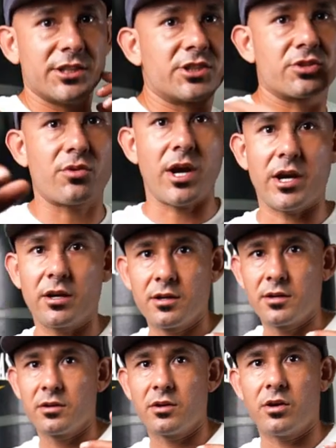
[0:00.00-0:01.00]
I straight,
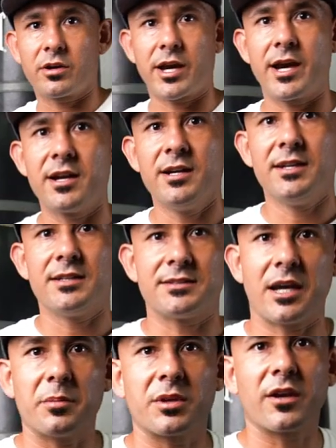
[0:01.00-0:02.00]
okay?
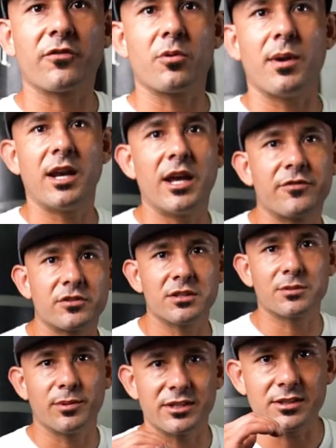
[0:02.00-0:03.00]
Same thing for my
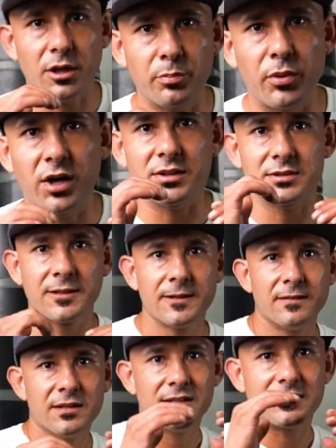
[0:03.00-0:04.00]
lefties, my southpaws,
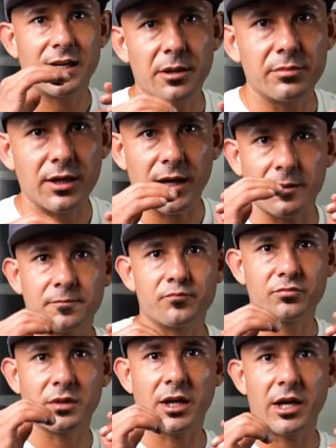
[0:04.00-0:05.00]
same thing,
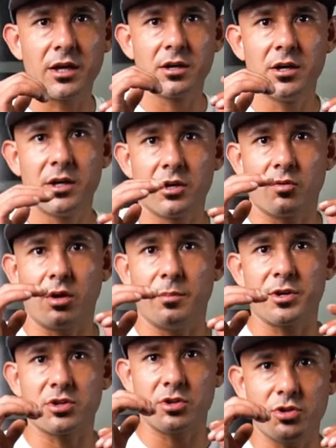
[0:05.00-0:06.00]
okay? Wanna make sure